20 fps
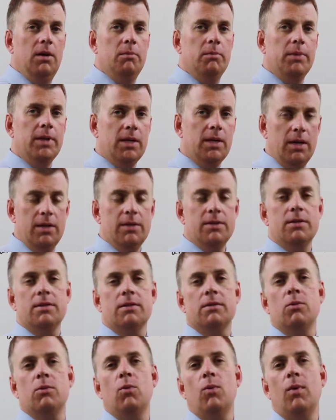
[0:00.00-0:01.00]

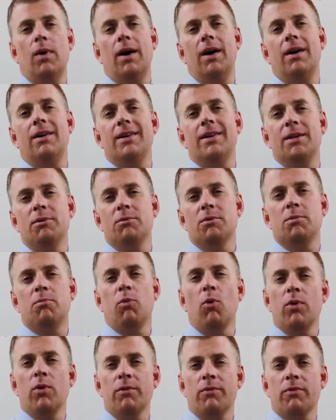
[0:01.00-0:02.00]
Because while it was
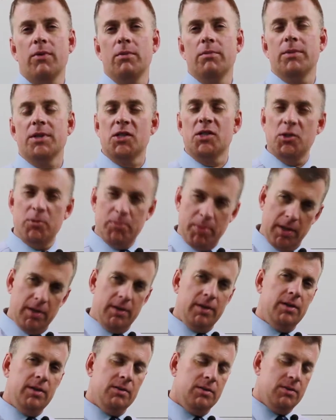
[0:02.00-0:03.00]
born from
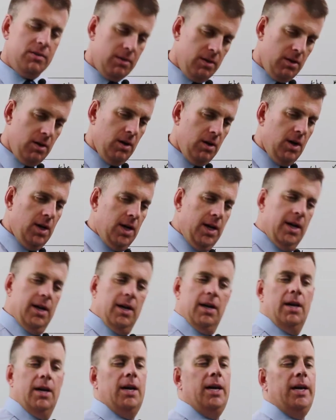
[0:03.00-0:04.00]
experience,
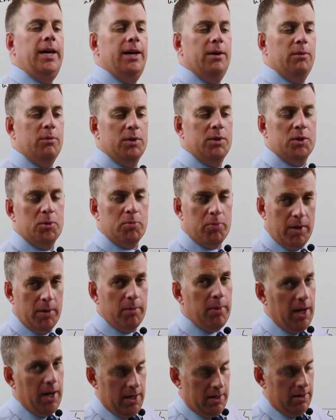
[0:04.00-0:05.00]
it was pretty
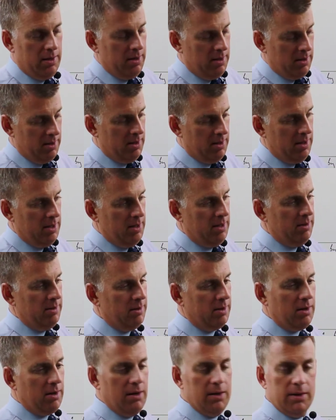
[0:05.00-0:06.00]
bad.
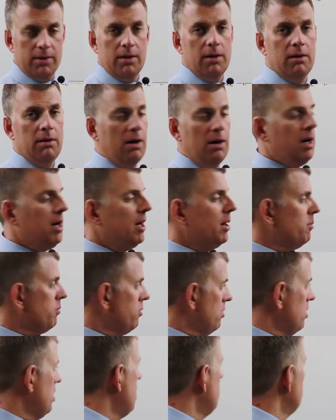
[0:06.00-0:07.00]
It caused a lot of
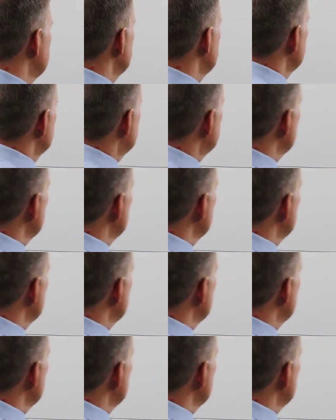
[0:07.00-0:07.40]
problems.